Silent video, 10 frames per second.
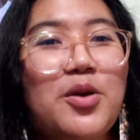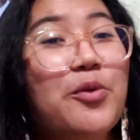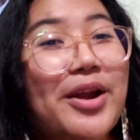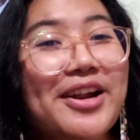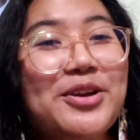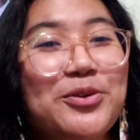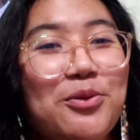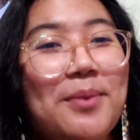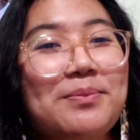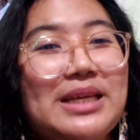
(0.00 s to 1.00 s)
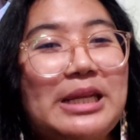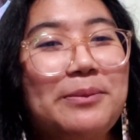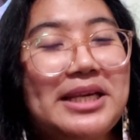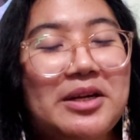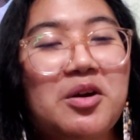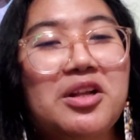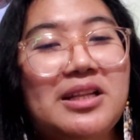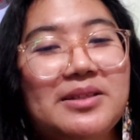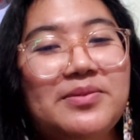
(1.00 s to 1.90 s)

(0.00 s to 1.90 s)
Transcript: Where I grew up in Bicol,